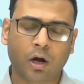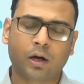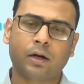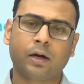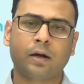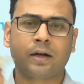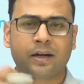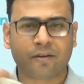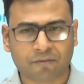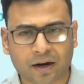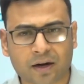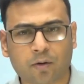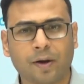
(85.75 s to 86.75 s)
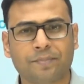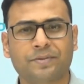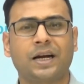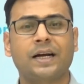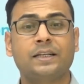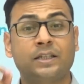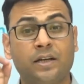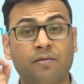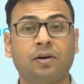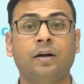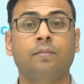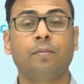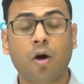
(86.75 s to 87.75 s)
on uh, different websites,
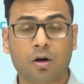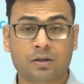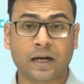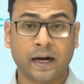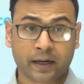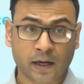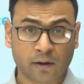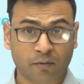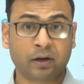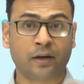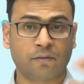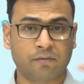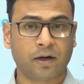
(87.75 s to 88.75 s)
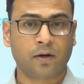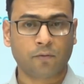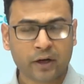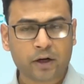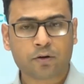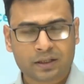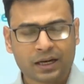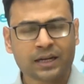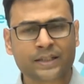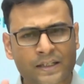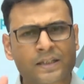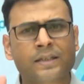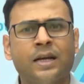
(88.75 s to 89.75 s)
different blogs, and even different videos. Yes,
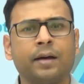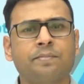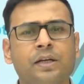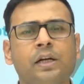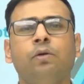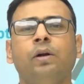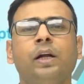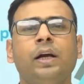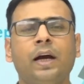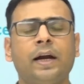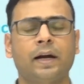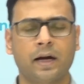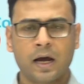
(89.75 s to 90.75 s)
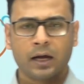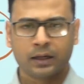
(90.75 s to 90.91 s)
it is absolutely correct.